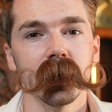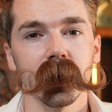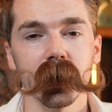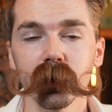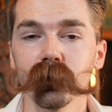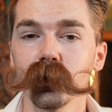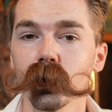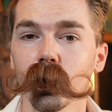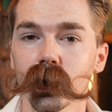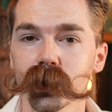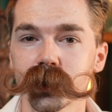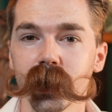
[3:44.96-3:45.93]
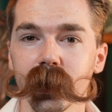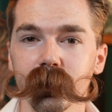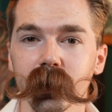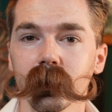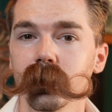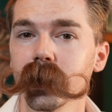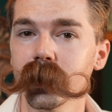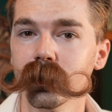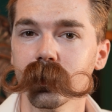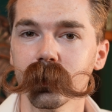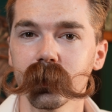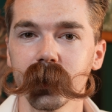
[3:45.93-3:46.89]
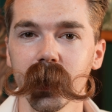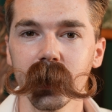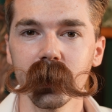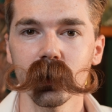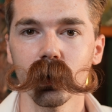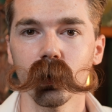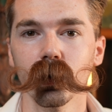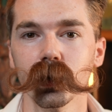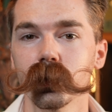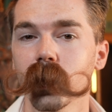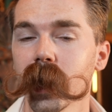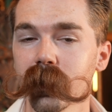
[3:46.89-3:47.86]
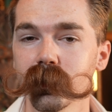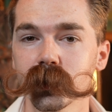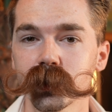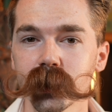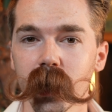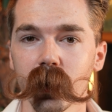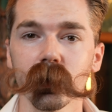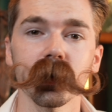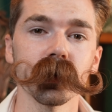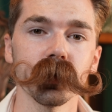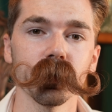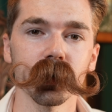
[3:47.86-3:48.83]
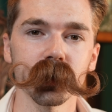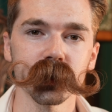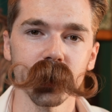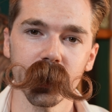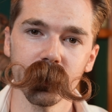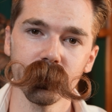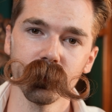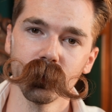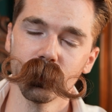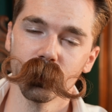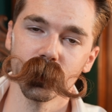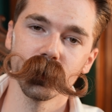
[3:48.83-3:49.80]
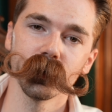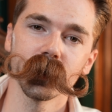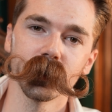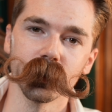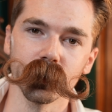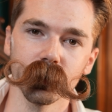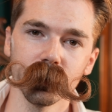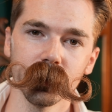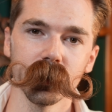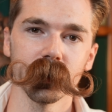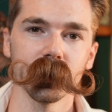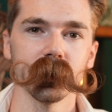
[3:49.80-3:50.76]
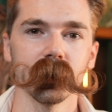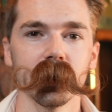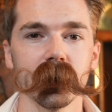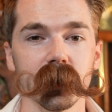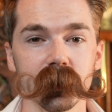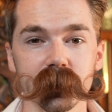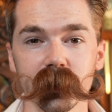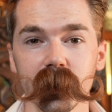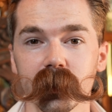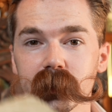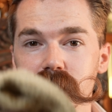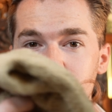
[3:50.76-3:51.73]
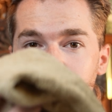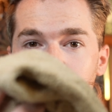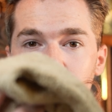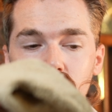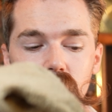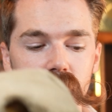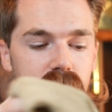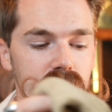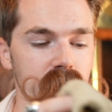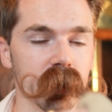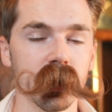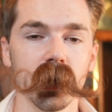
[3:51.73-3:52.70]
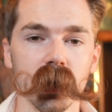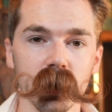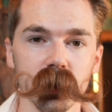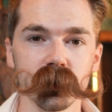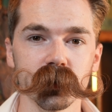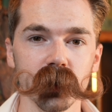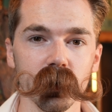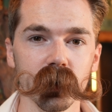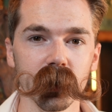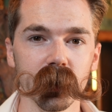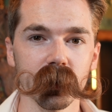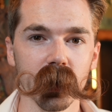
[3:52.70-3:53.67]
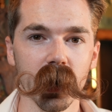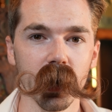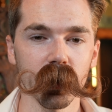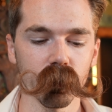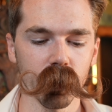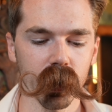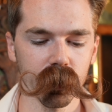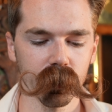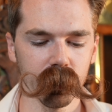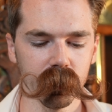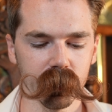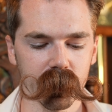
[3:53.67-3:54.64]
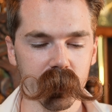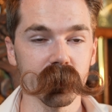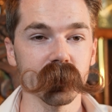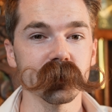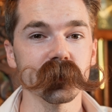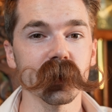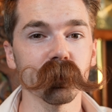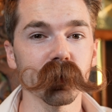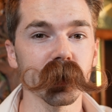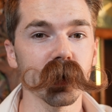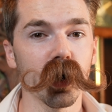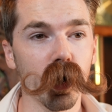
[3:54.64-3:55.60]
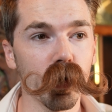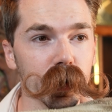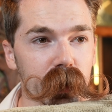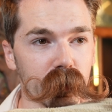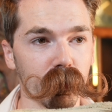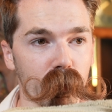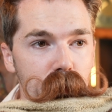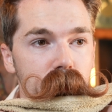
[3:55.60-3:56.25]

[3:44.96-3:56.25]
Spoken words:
If you are shaving later in the day or you haven't showered and you want to shave, what you can do is take a towel, soak it in the hot water, and then simply hold it